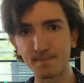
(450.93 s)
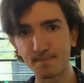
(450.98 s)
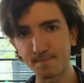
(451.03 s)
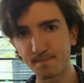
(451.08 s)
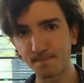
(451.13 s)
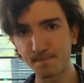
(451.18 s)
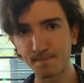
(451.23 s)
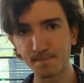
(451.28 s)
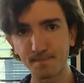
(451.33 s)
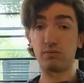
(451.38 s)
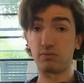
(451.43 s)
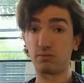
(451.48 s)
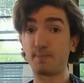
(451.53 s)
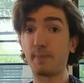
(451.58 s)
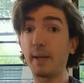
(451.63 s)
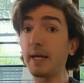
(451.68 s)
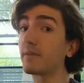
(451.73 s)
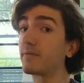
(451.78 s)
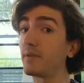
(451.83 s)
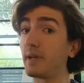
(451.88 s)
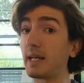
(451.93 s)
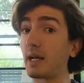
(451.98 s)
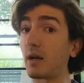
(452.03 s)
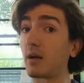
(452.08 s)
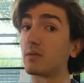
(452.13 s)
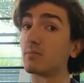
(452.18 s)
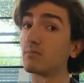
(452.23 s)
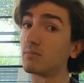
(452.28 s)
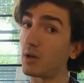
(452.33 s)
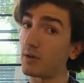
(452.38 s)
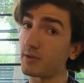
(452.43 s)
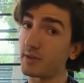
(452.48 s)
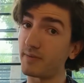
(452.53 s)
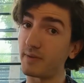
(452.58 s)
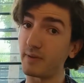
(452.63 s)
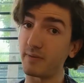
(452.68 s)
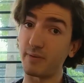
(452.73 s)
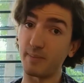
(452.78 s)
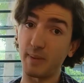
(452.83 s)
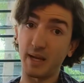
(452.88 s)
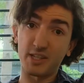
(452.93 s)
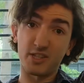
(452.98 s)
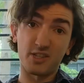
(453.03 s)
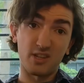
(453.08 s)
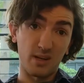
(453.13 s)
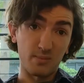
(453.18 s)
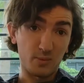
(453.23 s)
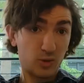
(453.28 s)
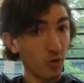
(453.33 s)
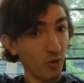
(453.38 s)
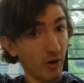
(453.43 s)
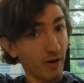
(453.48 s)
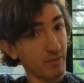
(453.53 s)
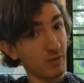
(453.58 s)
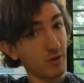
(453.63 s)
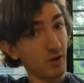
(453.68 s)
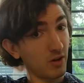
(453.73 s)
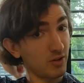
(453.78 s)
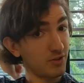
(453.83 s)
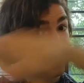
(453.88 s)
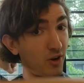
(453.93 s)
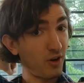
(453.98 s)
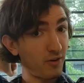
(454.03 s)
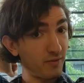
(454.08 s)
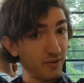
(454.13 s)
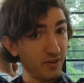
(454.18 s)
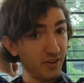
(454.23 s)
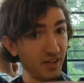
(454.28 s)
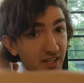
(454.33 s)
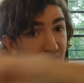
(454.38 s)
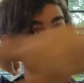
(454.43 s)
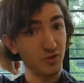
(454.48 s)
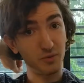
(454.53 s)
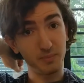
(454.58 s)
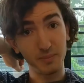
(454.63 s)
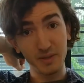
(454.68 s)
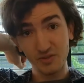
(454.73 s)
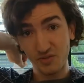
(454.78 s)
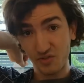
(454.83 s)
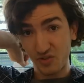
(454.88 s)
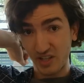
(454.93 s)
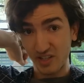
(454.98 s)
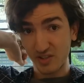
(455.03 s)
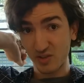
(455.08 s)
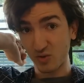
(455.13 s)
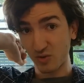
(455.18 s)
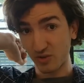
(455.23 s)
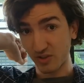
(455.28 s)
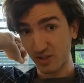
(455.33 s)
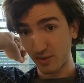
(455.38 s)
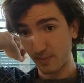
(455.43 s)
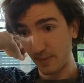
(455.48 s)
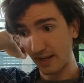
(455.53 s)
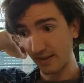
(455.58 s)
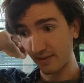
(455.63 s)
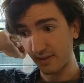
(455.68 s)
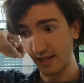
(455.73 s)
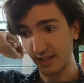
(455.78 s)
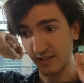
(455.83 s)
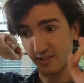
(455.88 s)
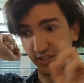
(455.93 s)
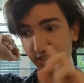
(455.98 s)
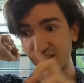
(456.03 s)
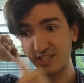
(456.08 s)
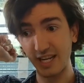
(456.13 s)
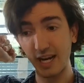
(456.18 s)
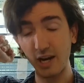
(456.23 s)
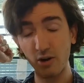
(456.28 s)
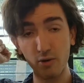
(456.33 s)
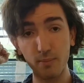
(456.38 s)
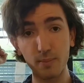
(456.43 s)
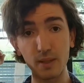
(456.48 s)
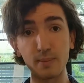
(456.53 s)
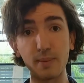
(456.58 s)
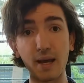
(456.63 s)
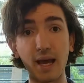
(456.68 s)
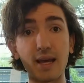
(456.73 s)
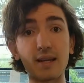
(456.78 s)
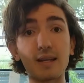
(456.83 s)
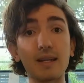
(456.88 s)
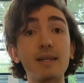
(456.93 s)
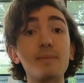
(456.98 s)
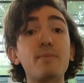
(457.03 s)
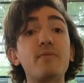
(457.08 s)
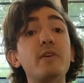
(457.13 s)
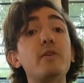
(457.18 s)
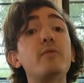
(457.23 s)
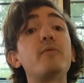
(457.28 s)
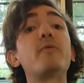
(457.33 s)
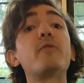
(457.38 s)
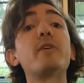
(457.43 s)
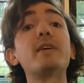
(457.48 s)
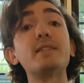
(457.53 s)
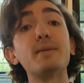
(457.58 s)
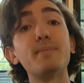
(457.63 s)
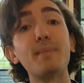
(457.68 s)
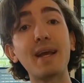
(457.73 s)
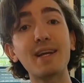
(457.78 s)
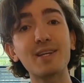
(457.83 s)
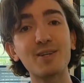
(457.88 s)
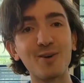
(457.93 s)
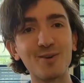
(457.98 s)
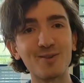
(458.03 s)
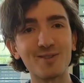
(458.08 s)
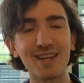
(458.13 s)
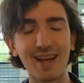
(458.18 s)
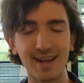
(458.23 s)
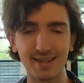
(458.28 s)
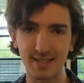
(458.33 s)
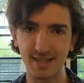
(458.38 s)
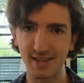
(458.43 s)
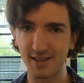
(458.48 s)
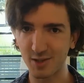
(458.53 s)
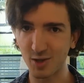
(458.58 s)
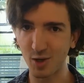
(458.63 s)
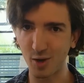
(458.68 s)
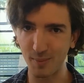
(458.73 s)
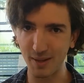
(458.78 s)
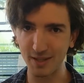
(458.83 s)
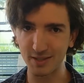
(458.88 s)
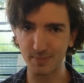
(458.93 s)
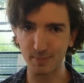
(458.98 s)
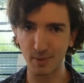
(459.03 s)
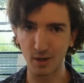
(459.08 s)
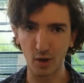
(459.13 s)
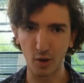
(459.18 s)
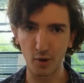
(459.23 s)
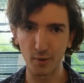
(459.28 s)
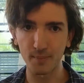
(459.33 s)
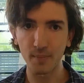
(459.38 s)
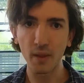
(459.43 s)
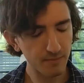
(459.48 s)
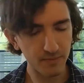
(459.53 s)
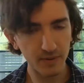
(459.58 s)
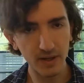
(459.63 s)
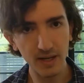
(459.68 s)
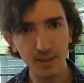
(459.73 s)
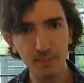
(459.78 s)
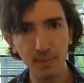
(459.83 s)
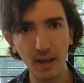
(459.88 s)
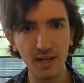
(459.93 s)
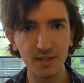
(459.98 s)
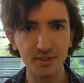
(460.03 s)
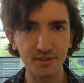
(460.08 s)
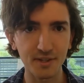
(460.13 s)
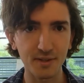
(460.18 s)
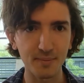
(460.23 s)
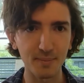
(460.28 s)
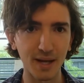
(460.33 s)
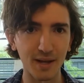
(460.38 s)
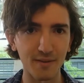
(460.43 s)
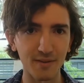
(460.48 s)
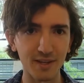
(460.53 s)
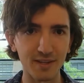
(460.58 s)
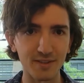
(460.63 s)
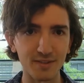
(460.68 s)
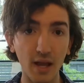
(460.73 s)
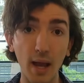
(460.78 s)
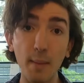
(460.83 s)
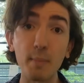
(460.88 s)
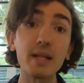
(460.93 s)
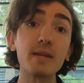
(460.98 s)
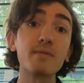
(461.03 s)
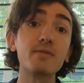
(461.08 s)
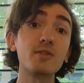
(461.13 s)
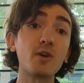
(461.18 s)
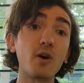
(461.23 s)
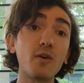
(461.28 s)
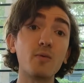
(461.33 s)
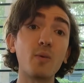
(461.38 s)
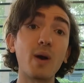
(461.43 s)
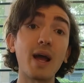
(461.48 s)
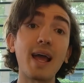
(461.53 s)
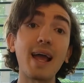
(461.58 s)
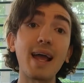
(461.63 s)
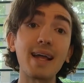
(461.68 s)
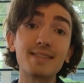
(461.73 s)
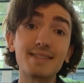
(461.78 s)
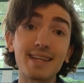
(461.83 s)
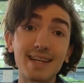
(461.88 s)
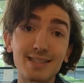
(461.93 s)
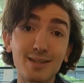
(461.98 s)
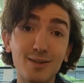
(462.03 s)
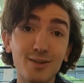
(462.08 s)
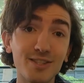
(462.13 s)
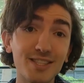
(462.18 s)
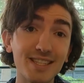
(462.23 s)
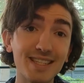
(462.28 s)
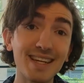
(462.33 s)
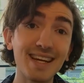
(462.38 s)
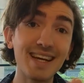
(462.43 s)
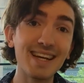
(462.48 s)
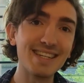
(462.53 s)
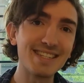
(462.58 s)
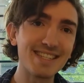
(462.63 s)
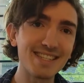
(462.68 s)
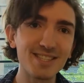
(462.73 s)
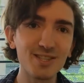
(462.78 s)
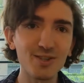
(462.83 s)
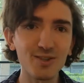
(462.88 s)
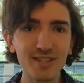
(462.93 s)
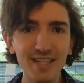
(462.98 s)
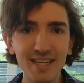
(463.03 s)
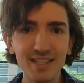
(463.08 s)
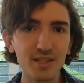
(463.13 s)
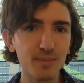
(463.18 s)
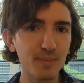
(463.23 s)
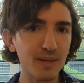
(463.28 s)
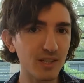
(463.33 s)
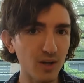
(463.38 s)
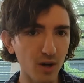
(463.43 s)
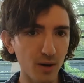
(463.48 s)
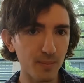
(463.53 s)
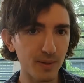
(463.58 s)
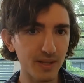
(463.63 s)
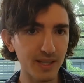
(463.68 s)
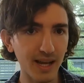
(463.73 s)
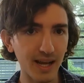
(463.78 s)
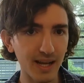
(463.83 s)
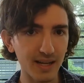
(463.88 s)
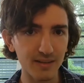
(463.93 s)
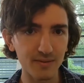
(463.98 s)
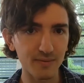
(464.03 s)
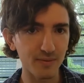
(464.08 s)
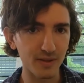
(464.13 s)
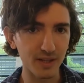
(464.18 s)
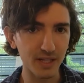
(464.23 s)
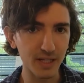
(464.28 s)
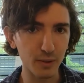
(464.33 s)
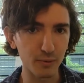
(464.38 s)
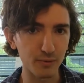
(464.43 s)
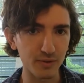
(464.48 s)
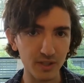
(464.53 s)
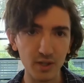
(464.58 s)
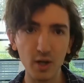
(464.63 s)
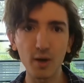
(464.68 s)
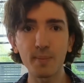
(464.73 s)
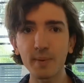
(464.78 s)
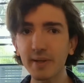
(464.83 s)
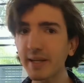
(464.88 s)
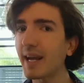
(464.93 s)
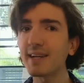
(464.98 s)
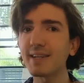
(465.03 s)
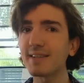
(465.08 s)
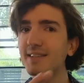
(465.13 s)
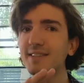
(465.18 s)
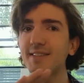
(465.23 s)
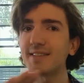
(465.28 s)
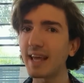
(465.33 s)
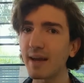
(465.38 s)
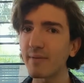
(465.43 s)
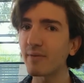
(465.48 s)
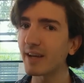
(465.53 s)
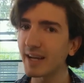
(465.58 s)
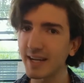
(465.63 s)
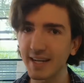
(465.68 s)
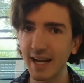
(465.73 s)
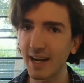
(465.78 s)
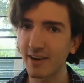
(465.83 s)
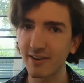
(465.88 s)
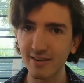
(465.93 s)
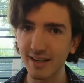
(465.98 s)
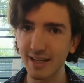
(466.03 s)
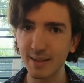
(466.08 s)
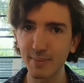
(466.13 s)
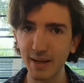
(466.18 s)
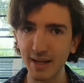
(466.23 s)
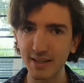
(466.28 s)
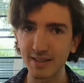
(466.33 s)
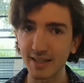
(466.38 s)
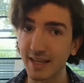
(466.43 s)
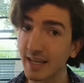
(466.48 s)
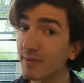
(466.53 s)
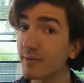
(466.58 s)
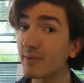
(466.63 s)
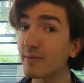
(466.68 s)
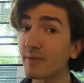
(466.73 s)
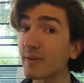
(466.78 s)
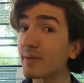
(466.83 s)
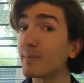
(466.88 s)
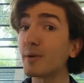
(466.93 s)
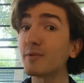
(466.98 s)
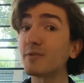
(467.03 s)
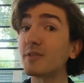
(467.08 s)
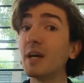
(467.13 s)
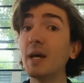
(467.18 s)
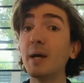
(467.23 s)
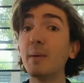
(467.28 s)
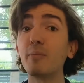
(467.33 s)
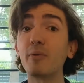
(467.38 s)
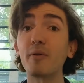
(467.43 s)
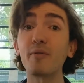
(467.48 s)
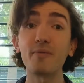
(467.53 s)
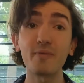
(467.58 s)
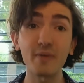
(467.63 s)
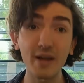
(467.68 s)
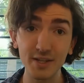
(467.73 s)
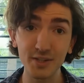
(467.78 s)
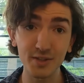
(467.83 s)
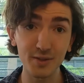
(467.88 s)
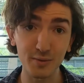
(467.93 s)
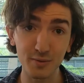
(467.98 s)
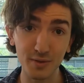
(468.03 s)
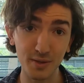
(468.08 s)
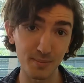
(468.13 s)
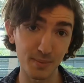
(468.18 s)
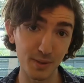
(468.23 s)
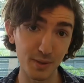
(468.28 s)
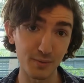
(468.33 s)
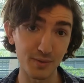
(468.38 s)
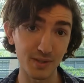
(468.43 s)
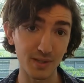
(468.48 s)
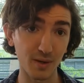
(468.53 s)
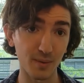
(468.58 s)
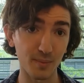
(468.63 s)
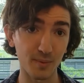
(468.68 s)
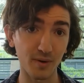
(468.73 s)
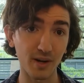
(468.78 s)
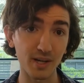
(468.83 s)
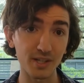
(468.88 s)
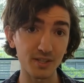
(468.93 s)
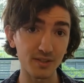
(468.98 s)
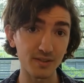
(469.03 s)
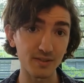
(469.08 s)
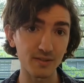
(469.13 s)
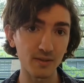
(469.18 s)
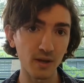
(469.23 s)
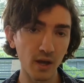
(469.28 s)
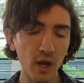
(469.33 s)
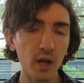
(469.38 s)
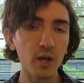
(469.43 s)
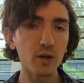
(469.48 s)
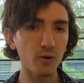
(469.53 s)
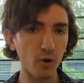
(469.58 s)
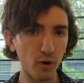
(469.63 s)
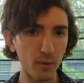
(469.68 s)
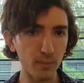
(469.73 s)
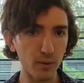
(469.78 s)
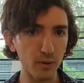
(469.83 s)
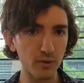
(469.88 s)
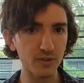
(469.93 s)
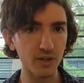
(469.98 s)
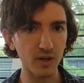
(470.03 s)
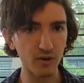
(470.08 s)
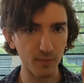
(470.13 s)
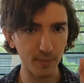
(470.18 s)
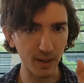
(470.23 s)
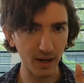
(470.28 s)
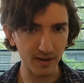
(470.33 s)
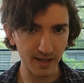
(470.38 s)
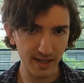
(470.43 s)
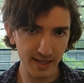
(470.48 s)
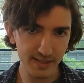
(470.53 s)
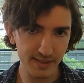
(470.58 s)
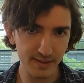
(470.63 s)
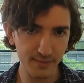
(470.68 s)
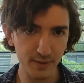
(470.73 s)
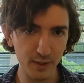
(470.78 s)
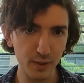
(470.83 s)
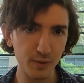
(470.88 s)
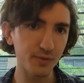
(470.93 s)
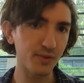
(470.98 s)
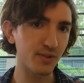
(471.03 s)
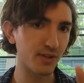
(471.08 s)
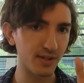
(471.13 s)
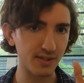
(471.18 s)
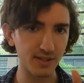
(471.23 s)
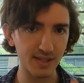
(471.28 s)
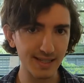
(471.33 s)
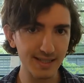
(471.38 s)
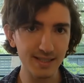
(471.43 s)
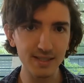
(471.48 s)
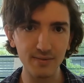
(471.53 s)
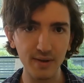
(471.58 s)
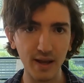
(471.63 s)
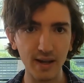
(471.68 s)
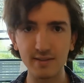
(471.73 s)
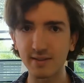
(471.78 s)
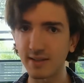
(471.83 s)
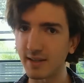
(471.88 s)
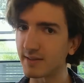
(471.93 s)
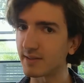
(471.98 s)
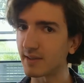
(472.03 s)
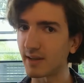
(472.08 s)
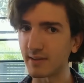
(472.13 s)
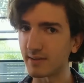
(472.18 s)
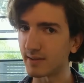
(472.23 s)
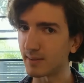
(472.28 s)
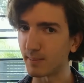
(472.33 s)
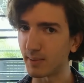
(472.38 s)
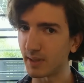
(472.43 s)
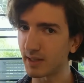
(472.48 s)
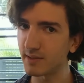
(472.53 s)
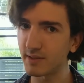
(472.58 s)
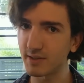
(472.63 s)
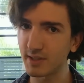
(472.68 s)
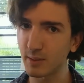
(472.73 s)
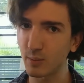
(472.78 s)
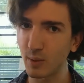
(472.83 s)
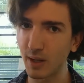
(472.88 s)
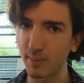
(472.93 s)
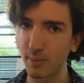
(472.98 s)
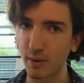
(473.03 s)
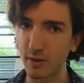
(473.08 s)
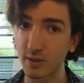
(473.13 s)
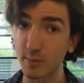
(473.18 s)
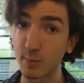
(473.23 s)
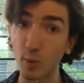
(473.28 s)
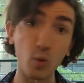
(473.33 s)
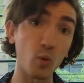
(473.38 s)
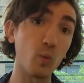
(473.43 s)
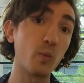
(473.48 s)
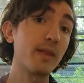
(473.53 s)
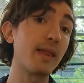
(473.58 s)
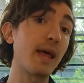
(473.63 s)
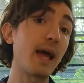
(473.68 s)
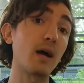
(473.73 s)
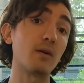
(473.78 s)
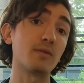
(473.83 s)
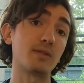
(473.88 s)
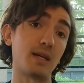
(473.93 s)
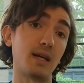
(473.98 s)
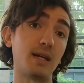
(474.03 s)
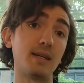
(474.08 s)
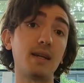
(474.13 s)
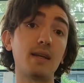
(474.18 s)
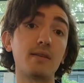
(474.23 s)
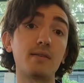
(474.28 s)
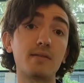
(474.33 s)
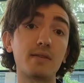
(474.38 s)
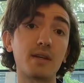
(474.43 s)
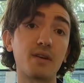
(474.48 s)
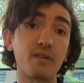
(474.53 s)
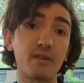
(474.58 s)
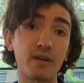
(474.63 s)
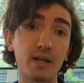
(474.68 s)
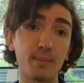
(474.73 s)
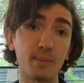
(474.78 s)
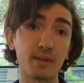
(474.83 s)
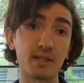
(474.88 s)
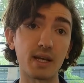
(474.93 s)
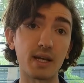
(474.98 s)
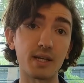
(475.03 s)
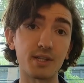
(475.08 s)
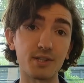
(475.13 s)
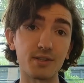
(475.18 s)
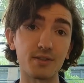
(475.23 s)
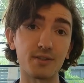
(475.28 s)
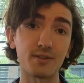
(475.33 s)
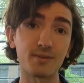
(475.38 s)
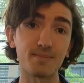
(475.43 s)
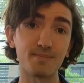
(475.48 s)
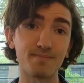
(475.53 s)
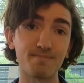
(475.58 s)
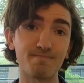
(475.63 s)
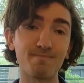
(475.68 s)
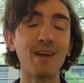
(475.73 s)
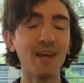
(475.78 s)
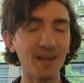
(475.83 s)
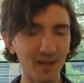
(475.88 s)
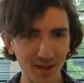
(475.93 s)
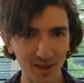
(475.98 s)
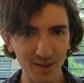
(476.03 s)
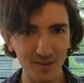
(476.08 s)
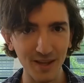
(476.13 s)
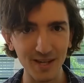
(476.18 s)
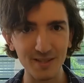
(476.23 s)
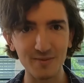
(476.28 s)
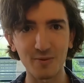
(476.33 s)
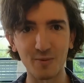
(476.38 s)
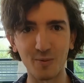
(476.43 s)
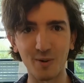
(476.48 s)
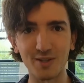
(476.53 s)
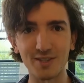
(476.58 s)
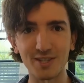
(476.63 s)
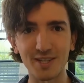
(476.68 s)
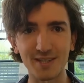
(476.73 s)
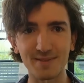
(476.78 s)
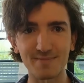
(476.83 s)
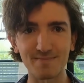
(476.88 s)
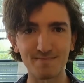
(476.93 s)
Phew! Big video, lots of information. I'm sure I've glossed over things or missed things or explained things terribly badly. Feel free to make contact in the comments below. I'm fairly passionate about this. I believe software and technology does not need to be complicated for the user. Complicated is never inherently better, even for the most professional computing operations. Chromebooks are about ease of use and ease of access and simplicity where possible without unnecessary limitations. Thanks for watching.